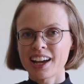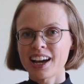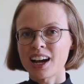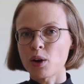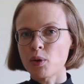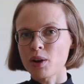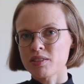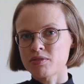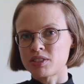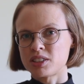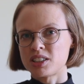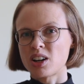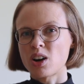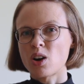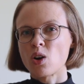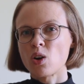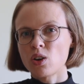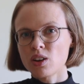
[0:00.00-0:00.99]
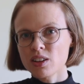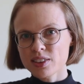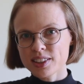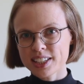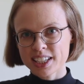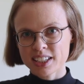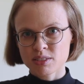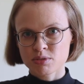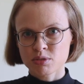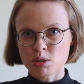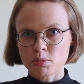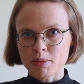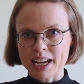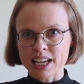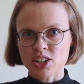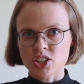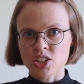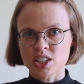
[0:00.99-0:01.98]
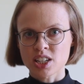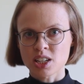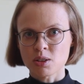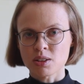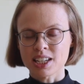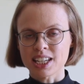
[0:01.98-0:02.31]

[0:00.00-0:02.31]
However, all the information you